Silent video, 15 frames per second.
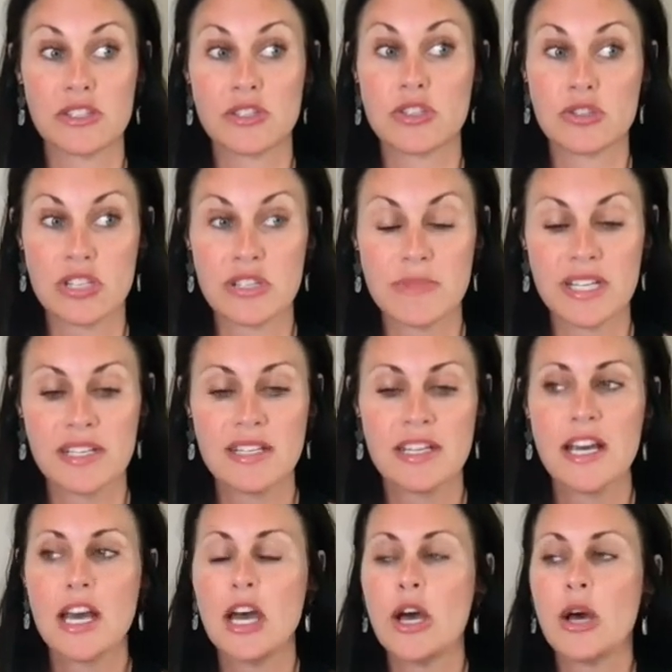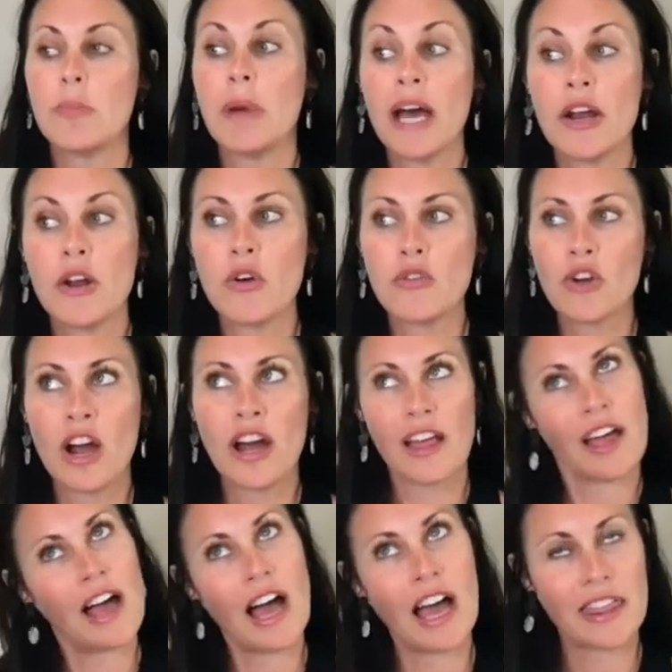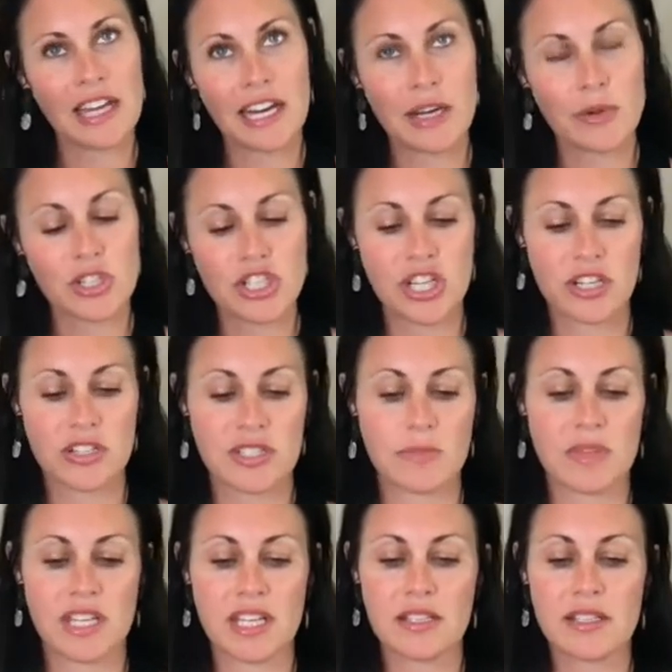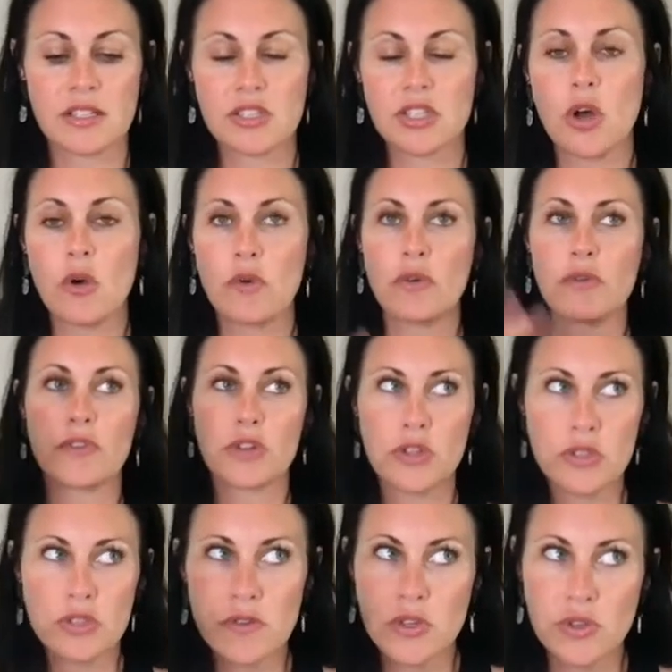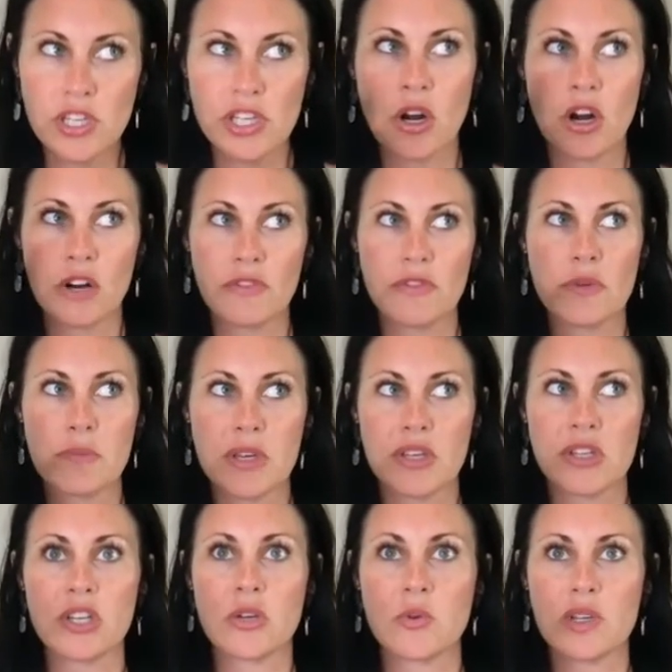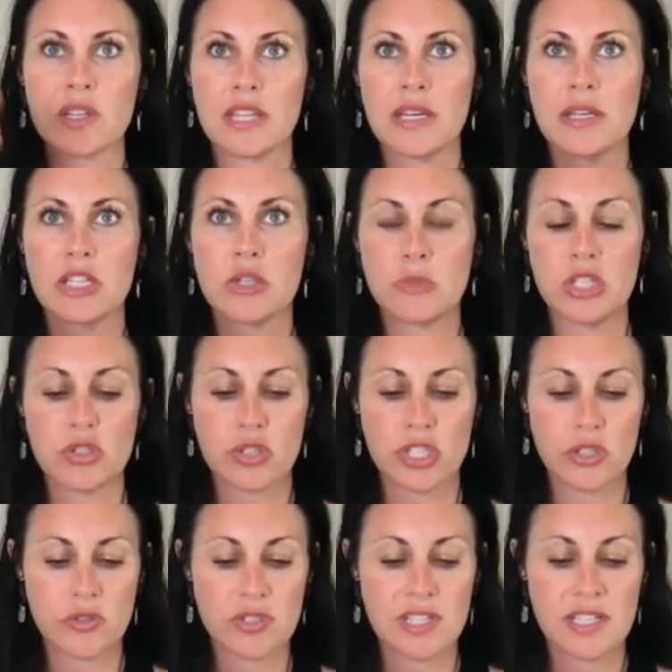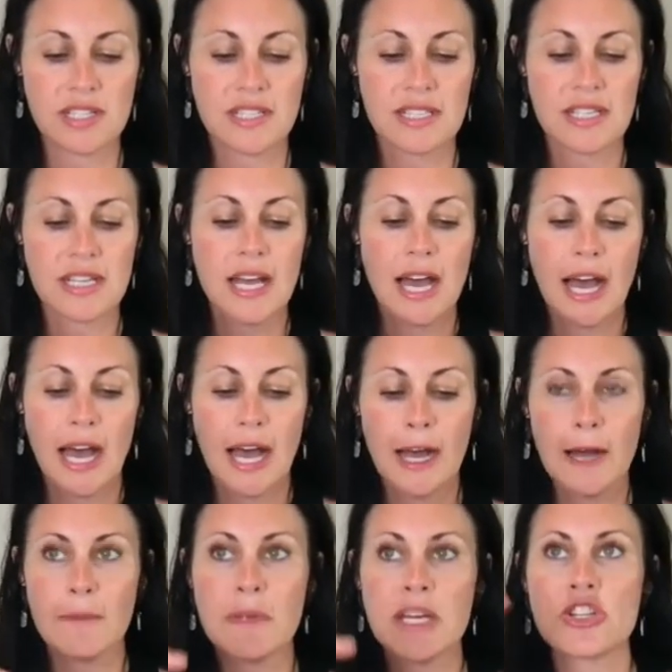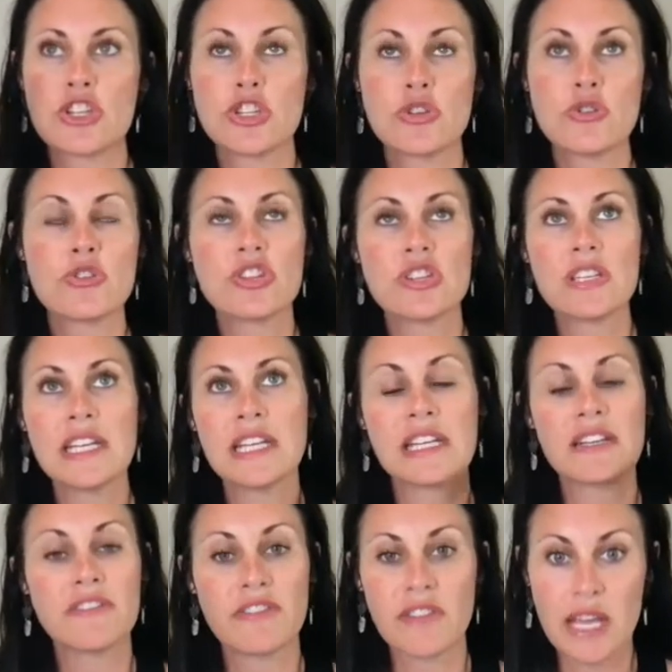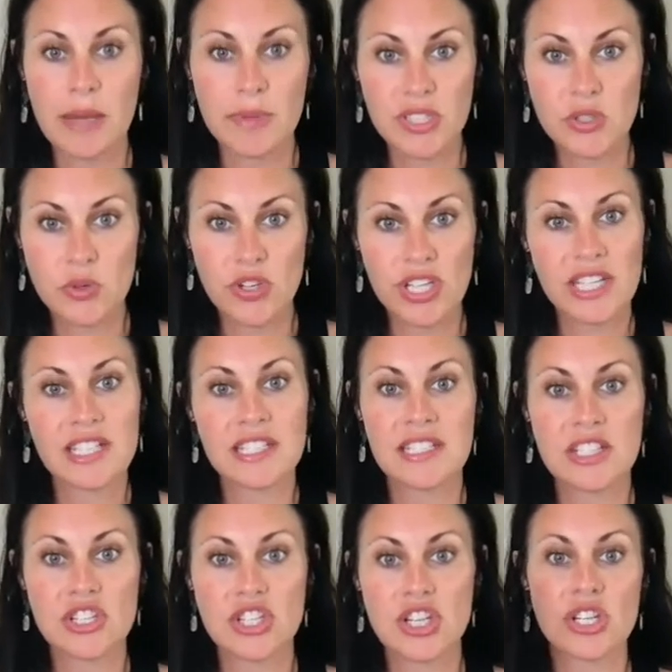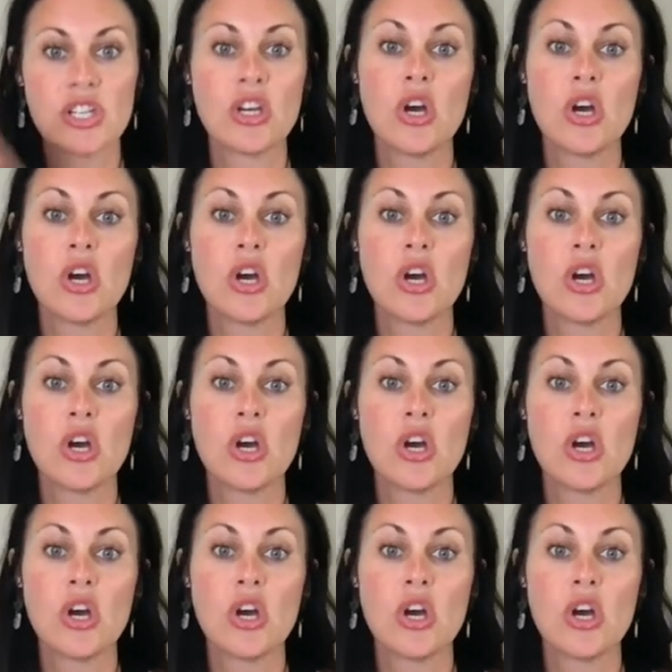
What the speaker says: treatment. But overall, I thought I would share some things. So for those of you that aren't familiar with endometriosis, it's usually an inflammatory condition